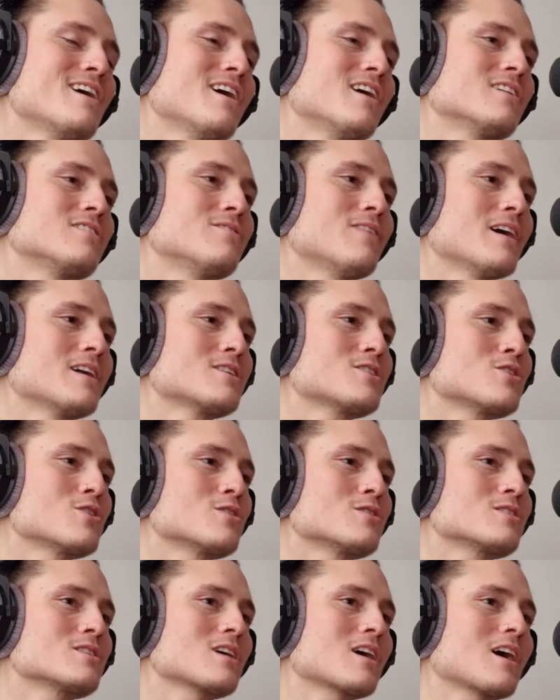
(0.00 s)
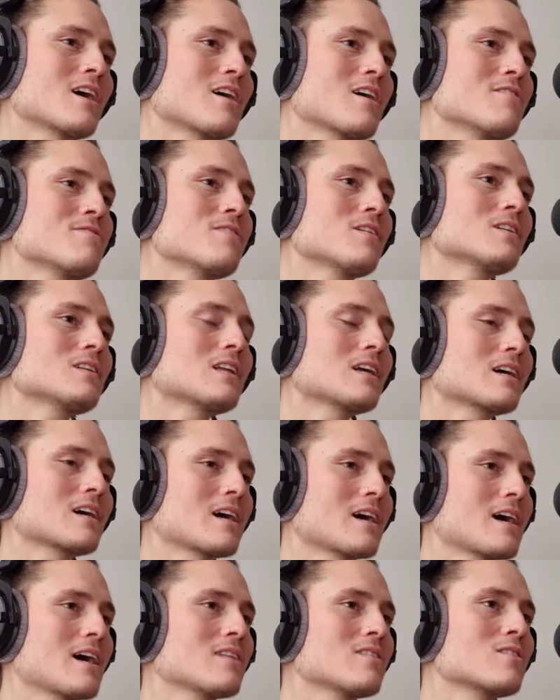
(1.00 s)
adventures, I felt like
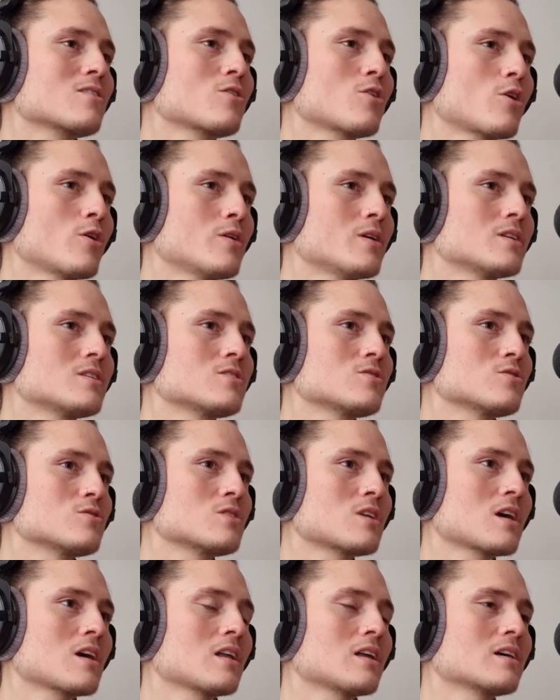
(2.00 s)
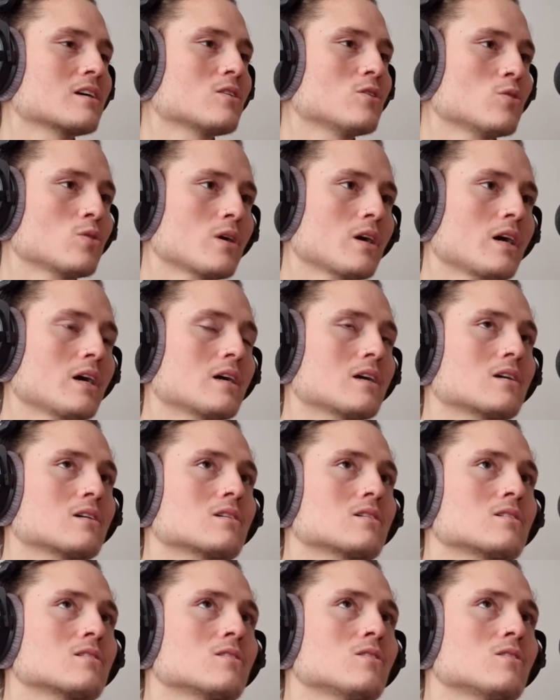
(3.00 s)
I had the courage to say, like, okay,